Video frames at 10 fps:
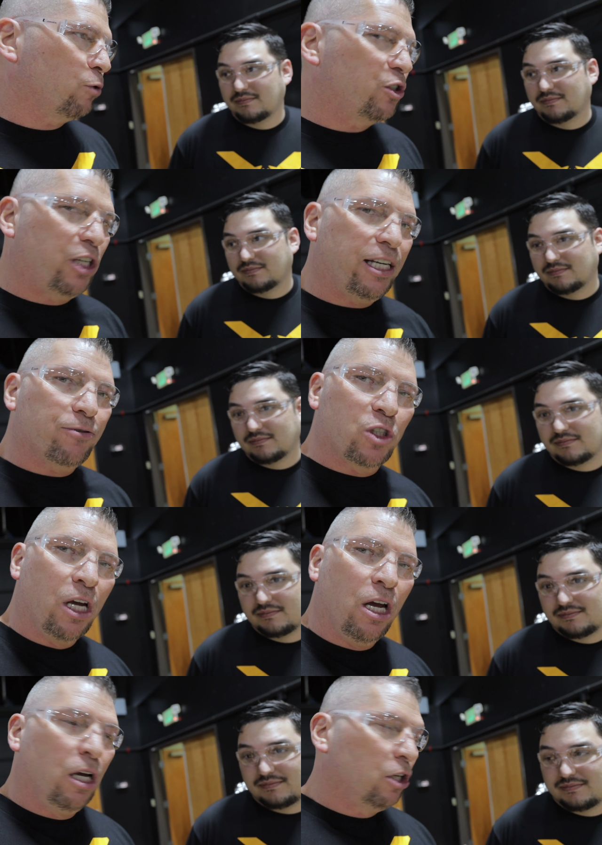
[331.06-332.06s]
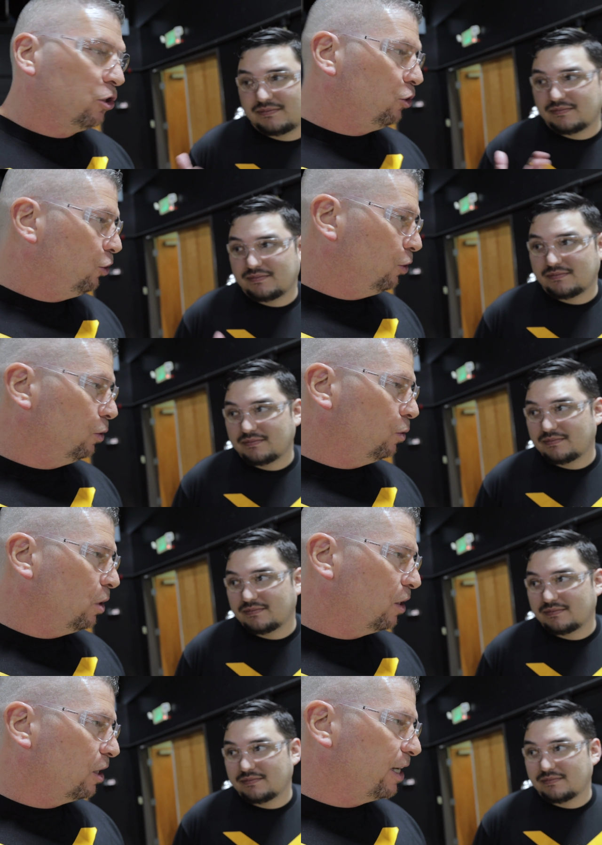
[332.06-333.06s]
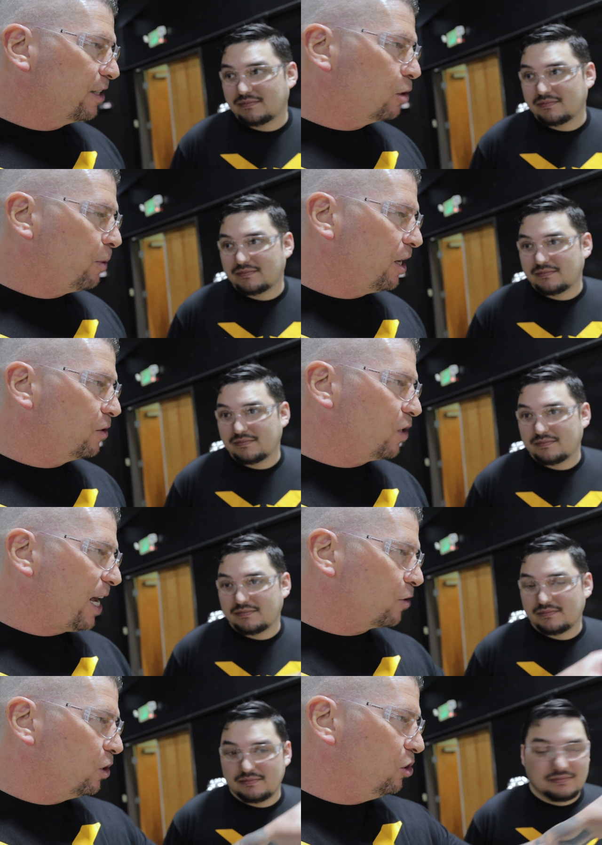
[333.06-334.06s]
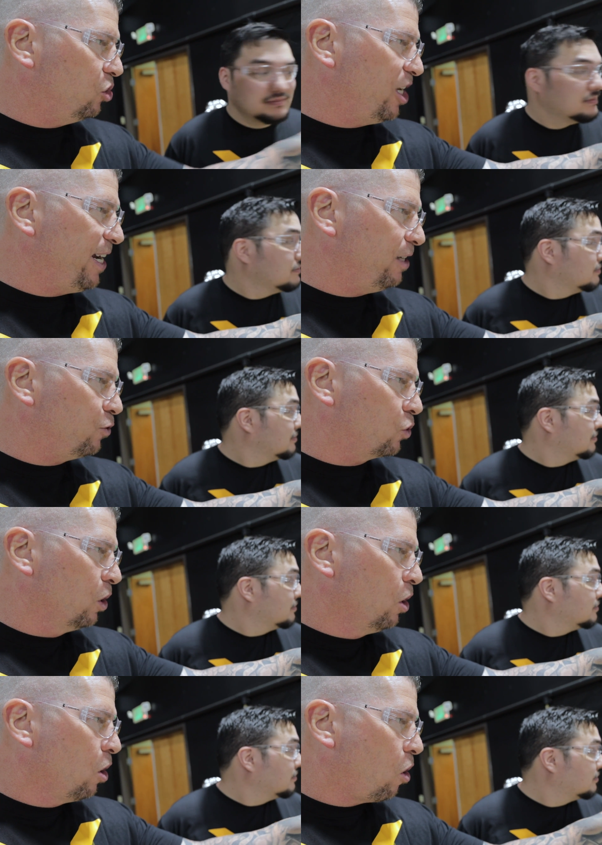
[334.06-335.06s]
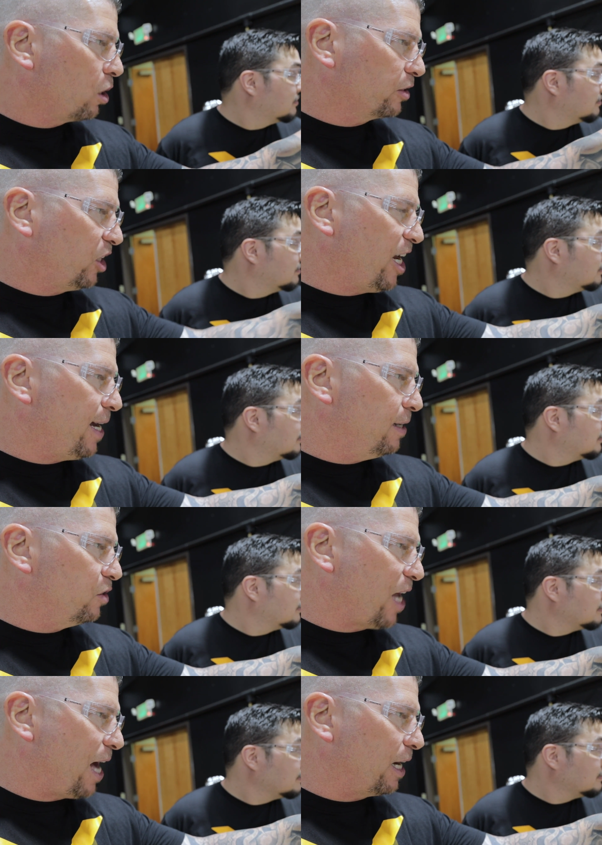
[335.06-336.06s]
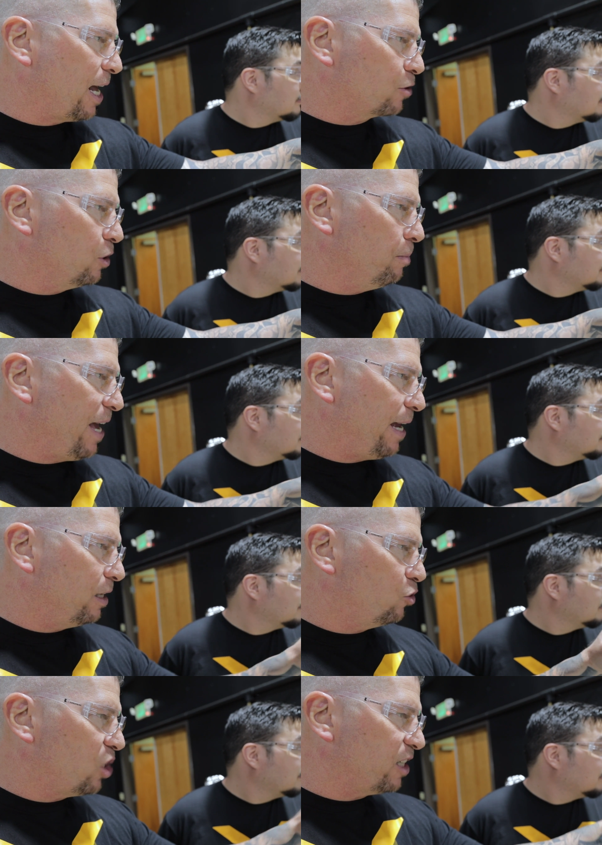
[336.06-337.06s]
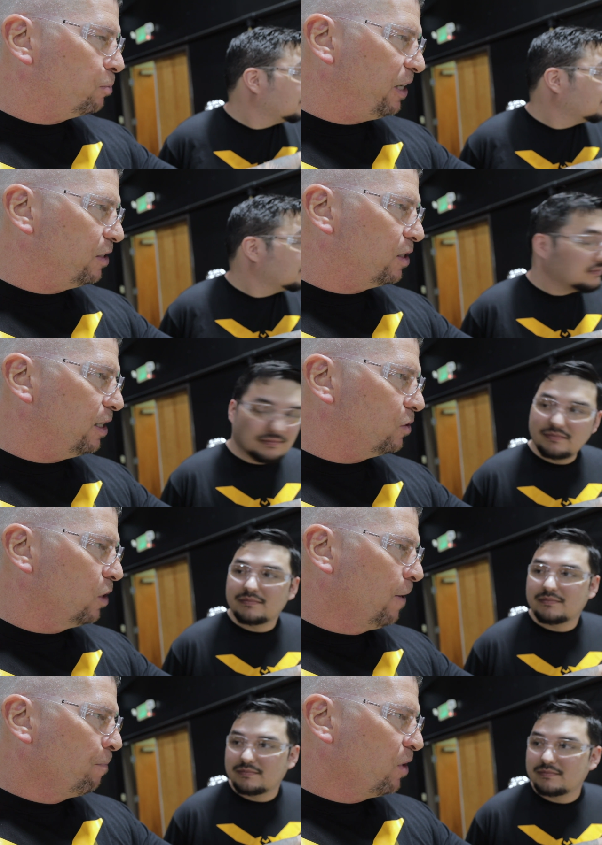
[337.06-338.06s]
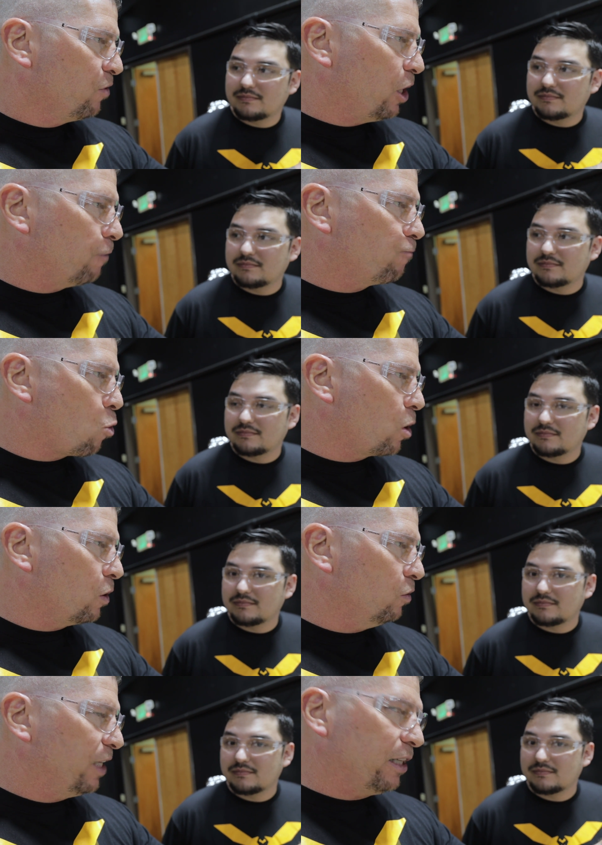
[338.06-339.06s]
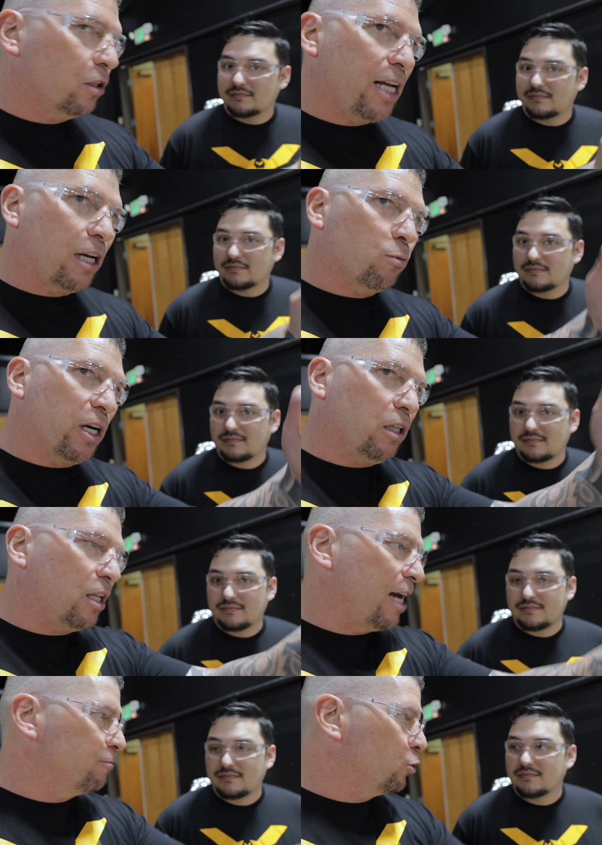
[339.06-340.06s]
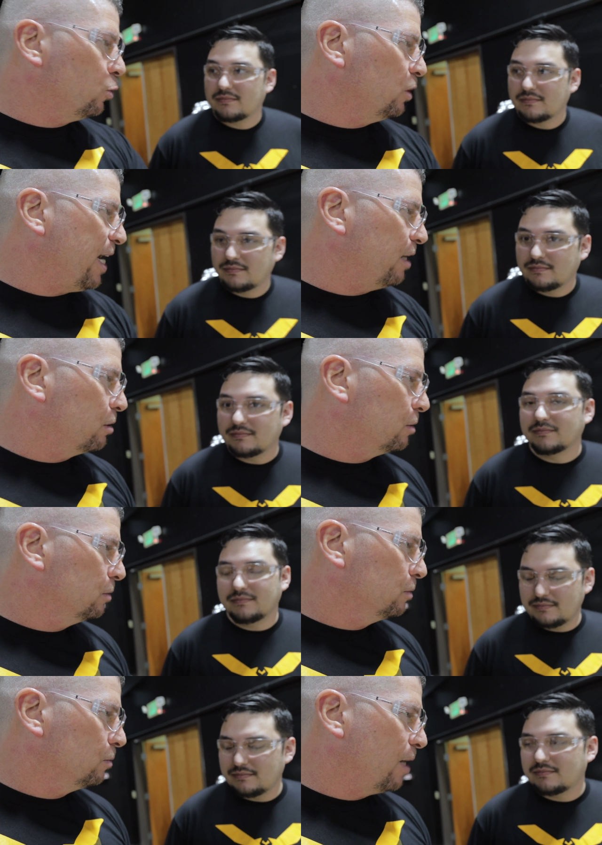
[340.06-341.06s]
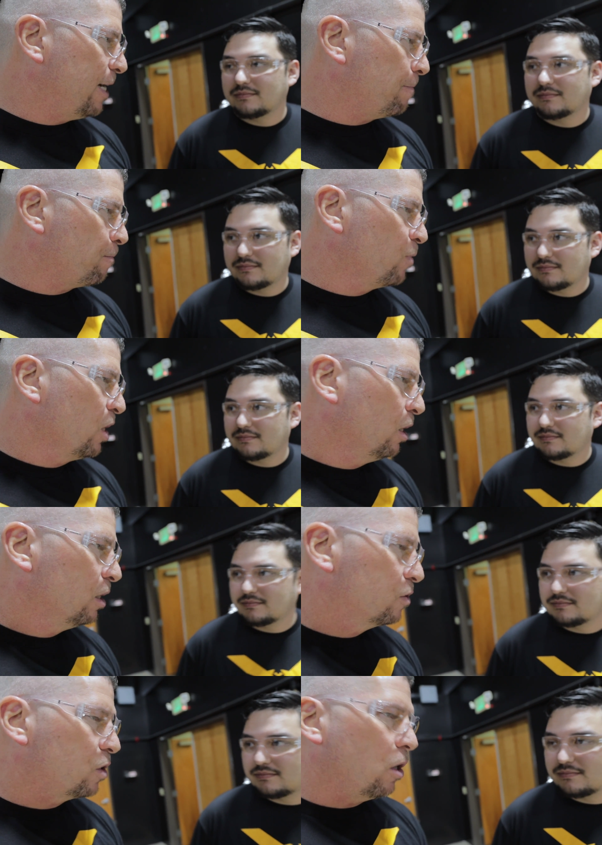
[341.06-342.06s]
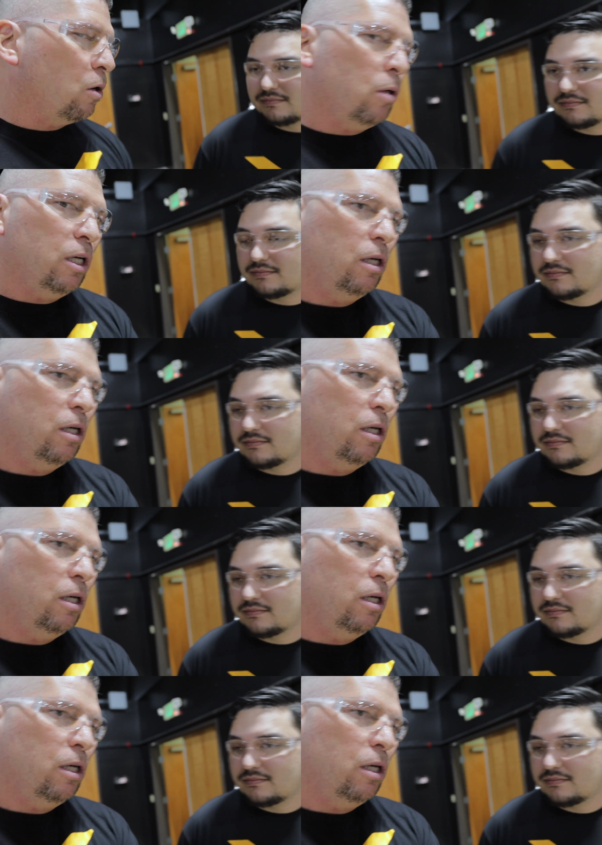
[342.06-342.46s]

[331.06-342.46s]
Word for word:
Speaker 1: which gives you the experience to actually teach our kids how to actually make chess pieces. Therefore, they learn how to run a live tool lathe, right? So,